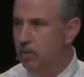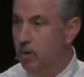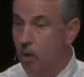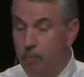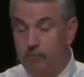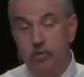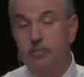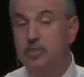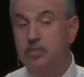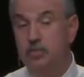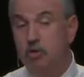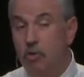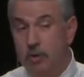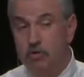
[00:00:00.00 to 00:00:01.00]
hopefully be
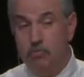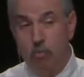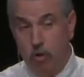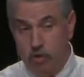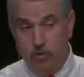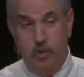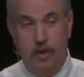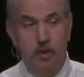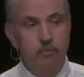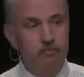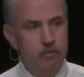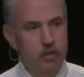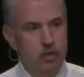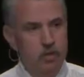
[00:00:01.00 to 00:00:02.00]
so much more creative
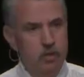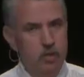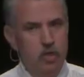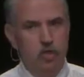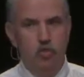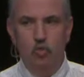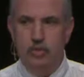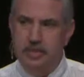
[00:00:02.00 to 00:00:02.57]
to